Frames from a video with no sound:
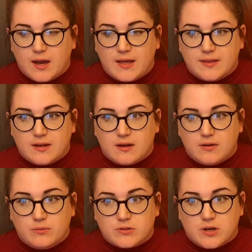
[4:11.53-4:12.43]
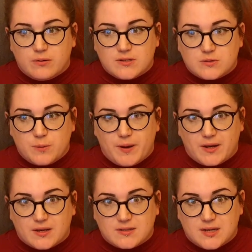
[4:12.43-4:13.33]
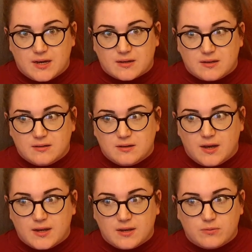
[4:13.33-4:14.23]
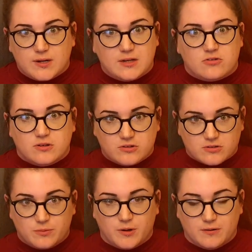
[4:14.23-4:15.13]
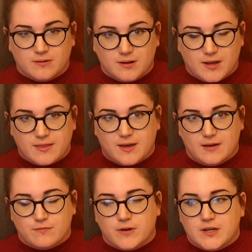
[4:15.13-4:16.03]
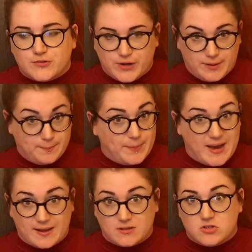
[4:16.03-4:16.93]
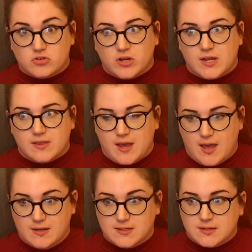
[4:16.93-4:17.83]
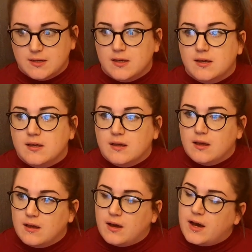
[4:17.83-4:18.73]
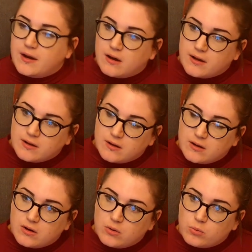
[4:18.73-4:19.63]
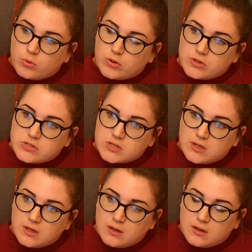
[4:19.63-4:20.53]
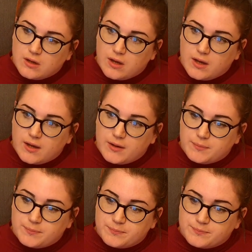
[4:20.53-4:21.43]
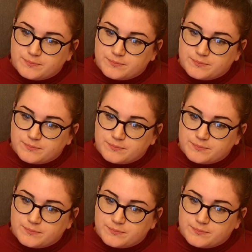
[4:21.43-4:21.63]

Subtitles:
And then I would go into a panic attack, and it would literally just come on like that, freight train, bang, straight in the head. And I would, I